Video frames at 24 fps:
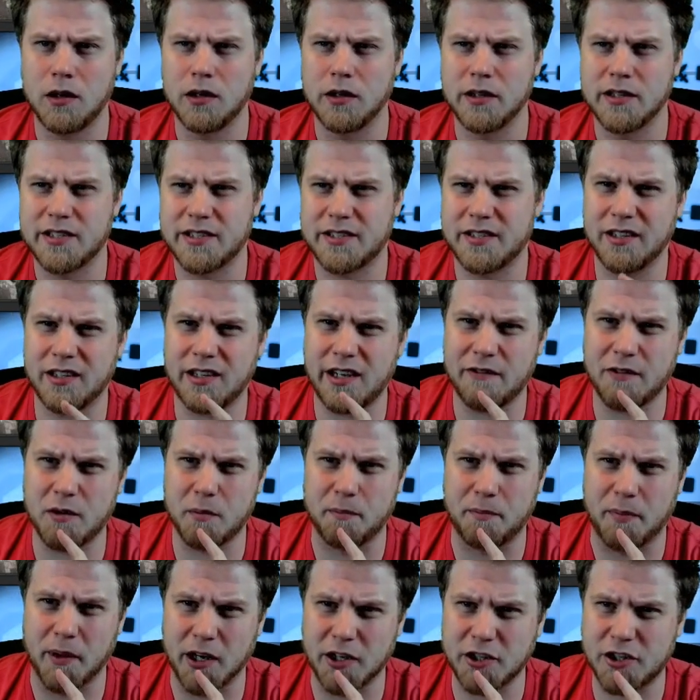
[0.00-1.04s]
Still have a
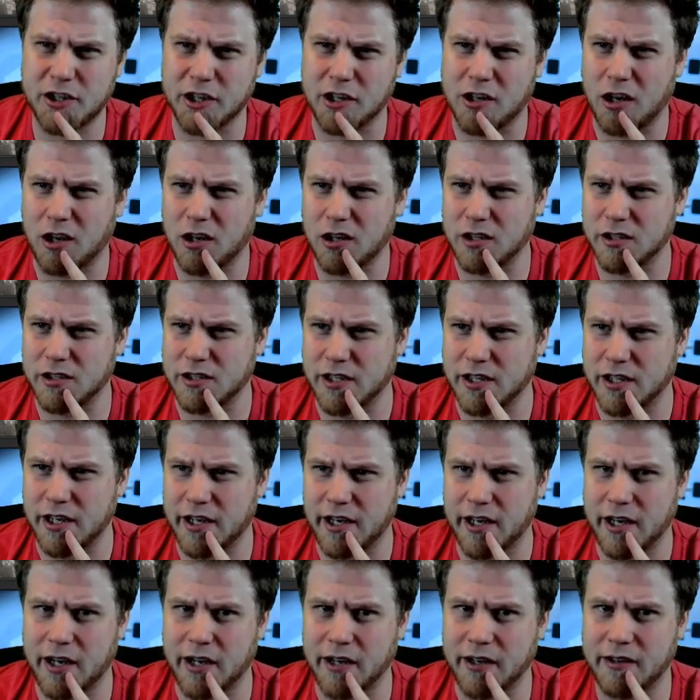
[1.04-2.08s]
bunch of cards in
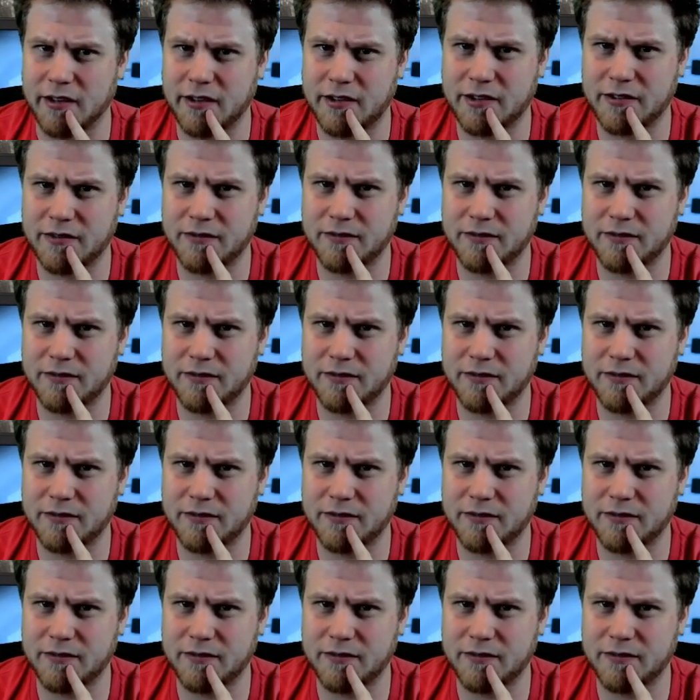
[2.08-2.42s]
hand.